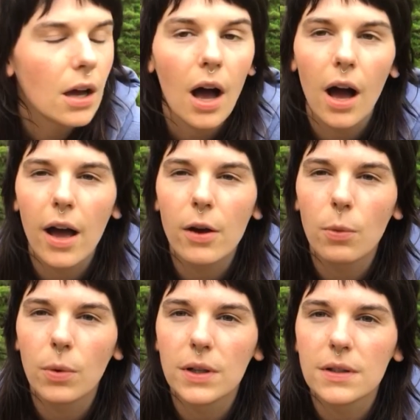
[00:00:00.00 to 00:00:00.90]
I
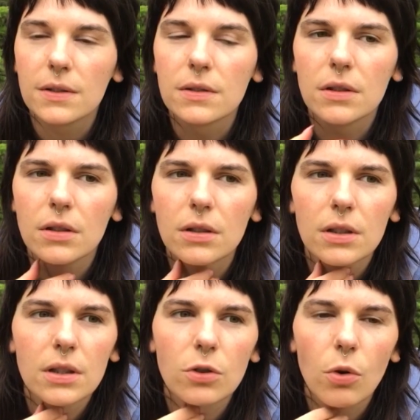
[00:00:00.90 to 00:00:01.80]
was
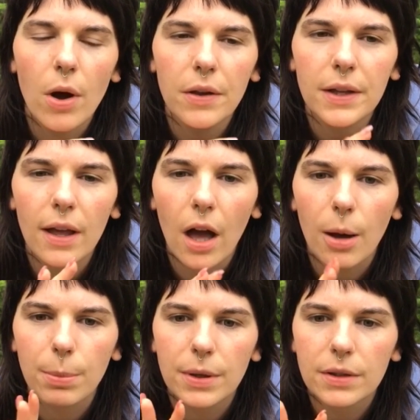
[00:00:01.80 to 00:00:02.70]
crawling up
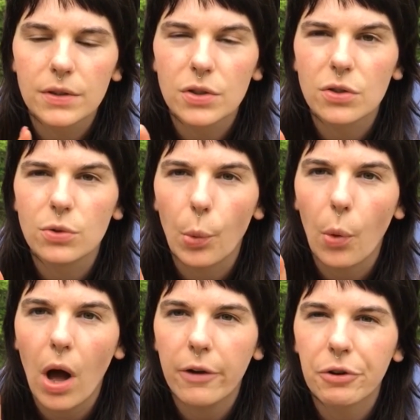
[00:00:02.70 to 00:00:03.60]
to
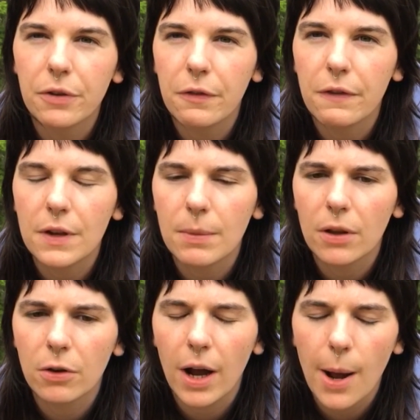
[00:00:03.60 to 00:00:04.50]
150
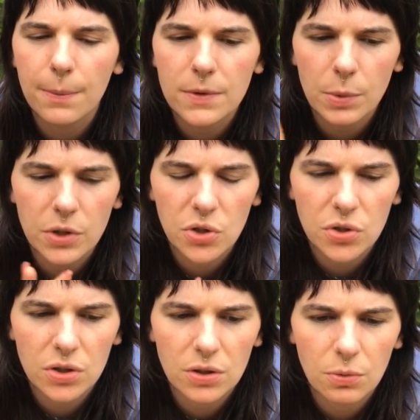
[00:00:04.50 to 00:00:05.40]
milligrams, which
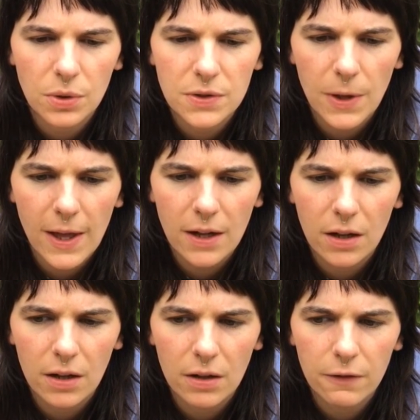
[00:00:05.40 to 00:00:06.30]
was
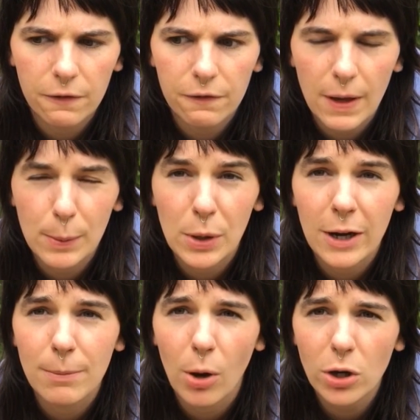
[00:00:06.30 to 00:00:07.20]
in
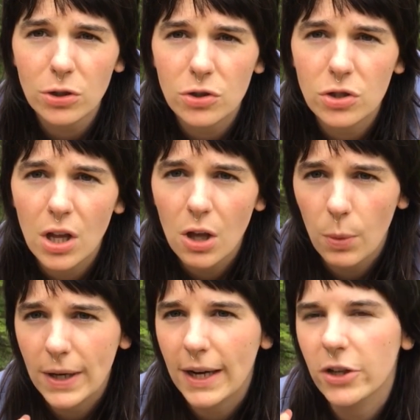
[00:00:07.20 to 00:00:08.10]
February, March.
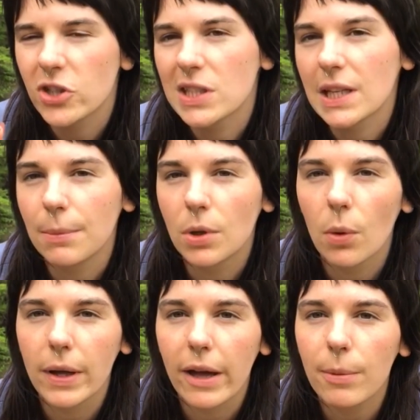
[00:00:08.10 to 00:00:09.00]
We kind of just kept
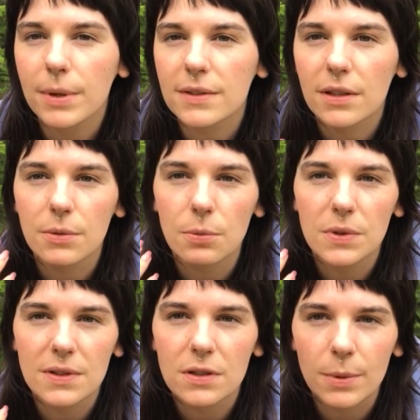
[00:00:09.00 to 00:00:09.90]
going up because I
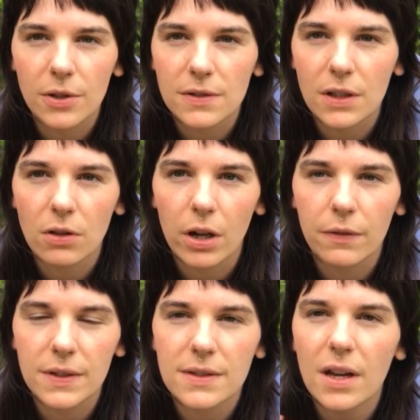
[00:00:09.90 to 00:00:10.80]
was experiencing a lot of
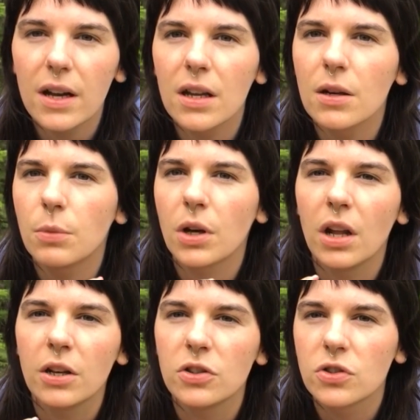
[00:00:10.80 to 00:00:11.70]
anxiety, and we're
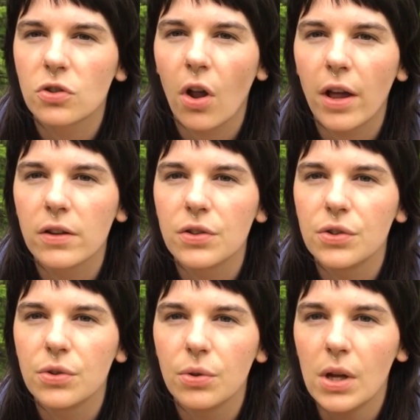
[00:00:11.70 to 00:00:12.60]
kind of just trying
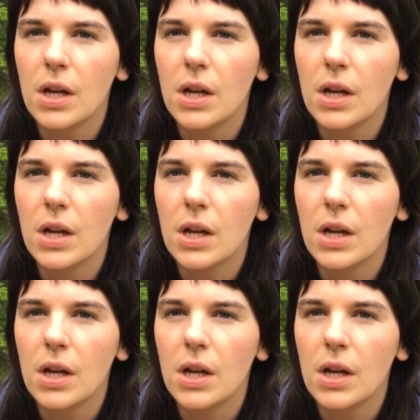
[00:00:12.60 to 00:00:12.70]
to